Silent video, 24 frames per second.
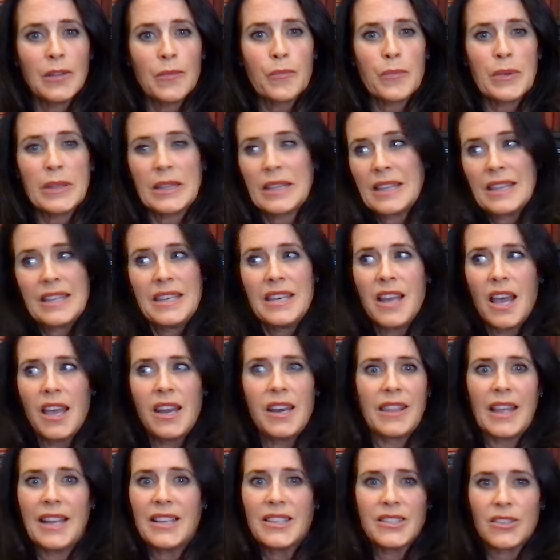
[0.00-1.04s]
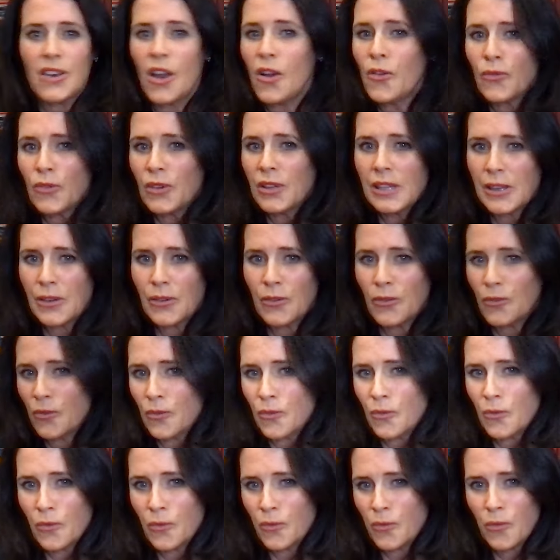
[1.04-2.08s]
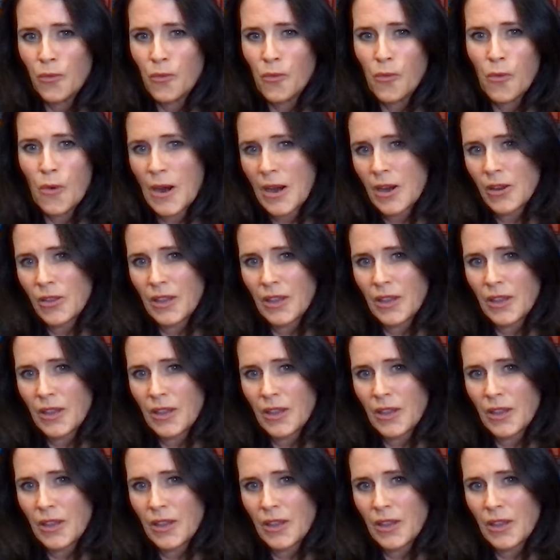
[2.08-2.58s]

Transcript: but none that's not really where